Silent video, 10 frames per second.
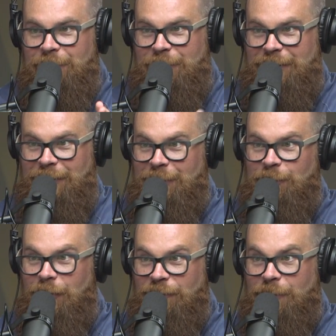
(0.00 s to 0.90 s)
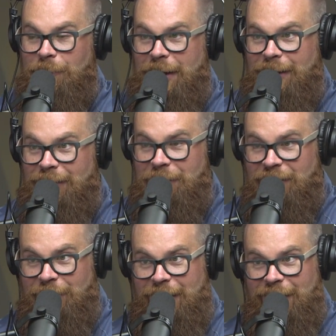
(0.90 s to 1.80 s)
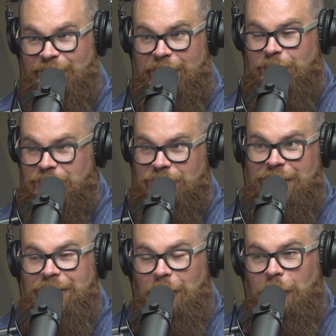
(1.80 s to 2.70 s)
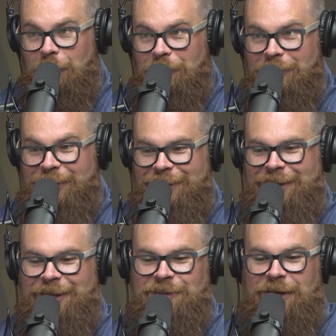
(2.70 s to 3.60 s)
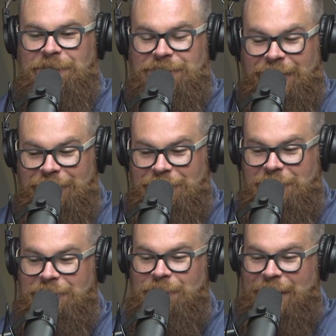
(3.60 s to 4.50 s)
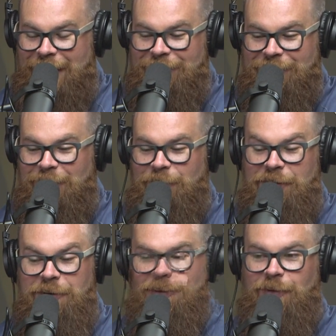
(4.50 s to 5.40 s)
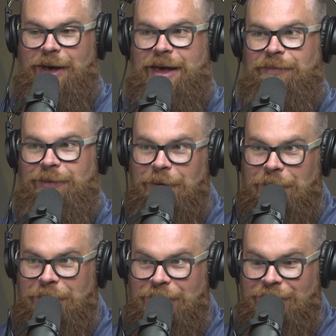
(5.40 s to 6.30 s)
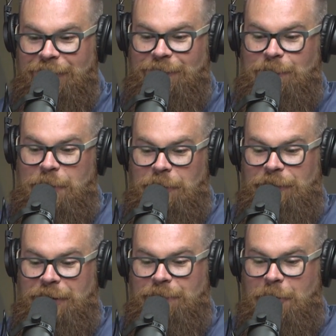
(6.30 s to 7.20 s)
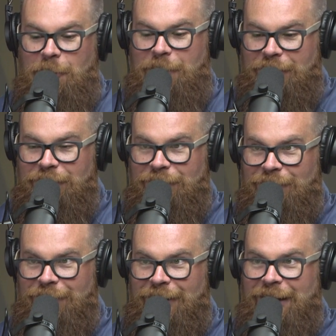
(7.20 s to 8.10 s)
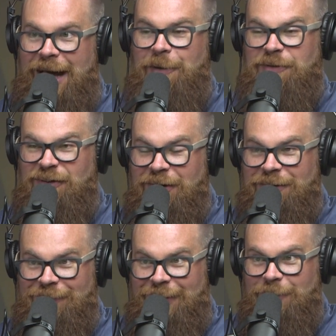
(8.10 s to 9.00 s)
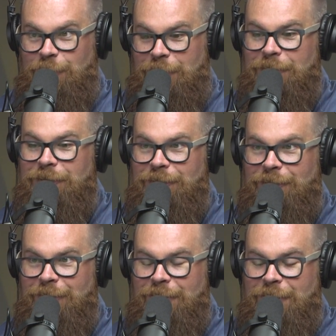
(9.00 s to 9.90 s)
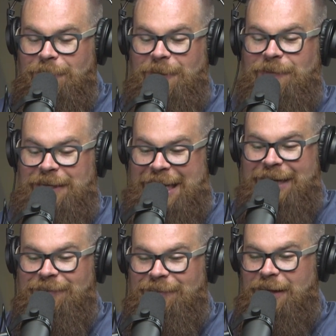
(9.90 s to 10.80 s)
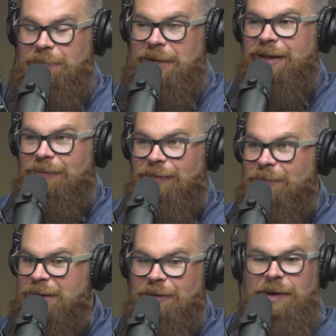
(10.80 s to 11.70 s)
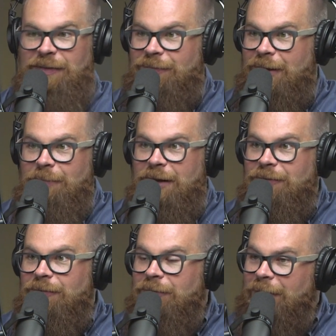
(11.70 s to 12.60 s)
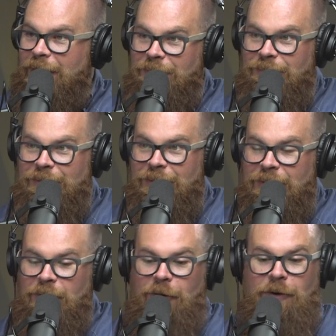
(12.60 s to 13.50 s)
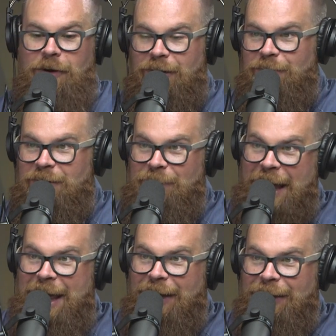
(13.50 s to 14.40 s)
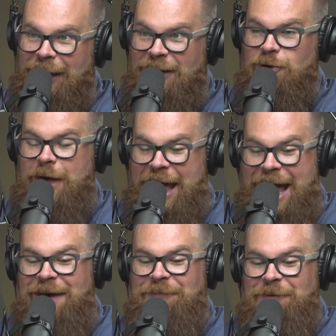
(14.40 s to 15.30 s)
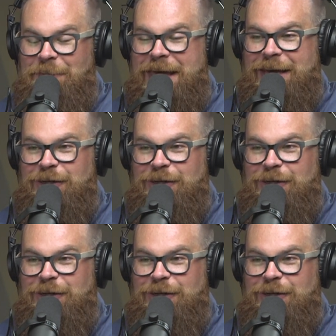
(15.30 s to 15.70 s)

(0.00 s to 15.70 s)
But on the point let me give my aspect, what you didn't know is I'm telling you in the past couple of years where I have learned these building moments, I was going to say the words that the next 10 minutes can be the best 10 minutes of our life, or it can be bad, and you have to make a